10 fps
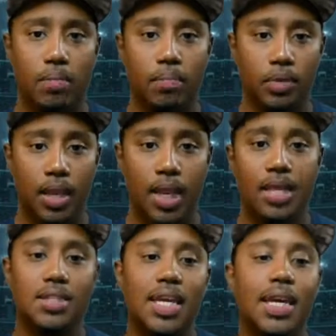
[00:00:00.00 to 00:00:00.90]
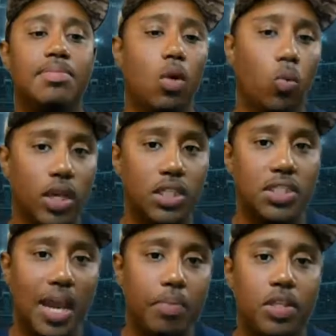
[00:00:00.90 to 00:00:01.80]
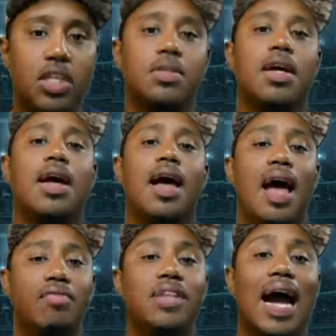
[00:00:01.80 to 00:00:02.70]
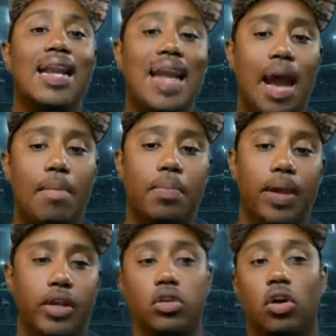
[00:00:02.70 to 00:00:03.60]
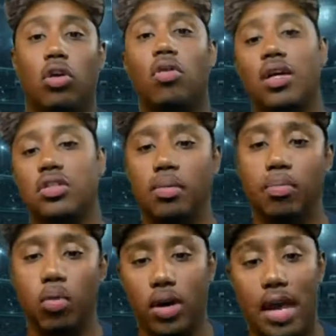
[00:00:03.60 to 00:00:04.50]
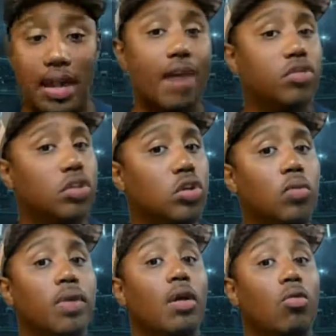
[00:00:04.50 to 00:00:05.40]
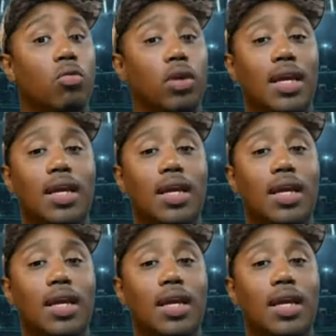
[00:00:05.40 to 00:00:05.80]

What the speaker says: And the teams that win championships have dynamic players across the board. Now, they have two really